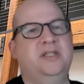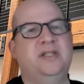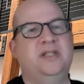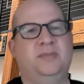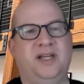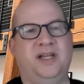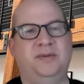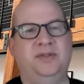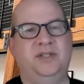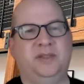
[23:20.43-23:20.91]
And
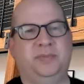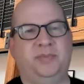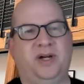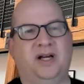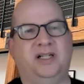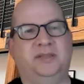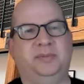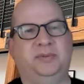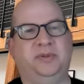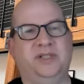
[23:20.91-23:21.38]
sometimes it's
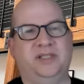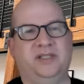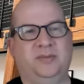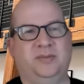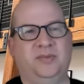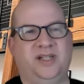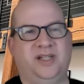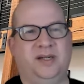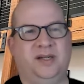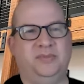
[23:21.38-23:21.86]
possible and
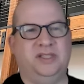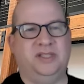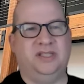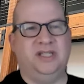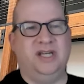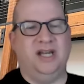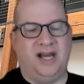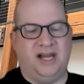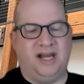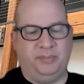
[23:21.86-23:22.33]
sometimes
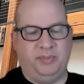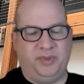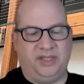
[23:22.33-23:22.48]
it's not.